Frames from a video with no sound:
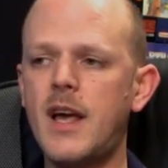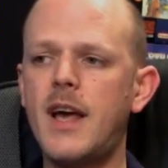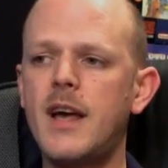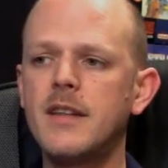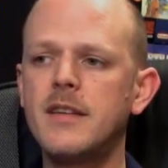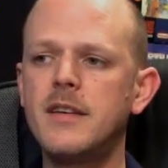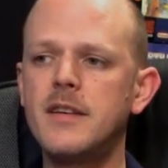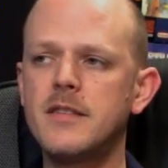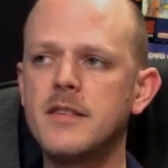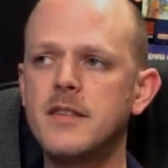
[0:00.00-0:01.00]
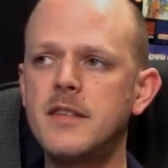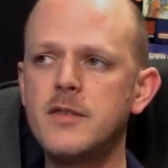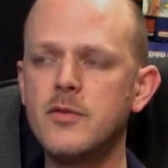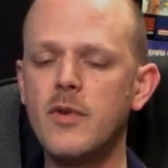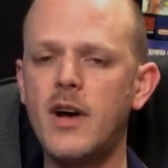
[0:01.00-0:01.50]
and his
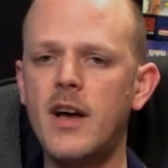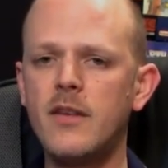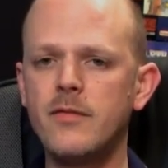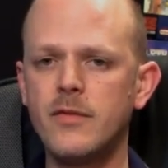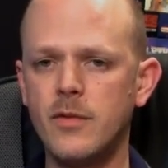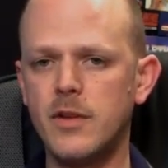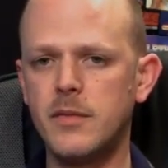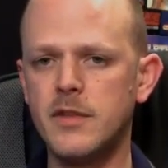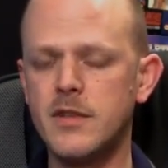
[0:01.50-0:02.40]
disk drive, or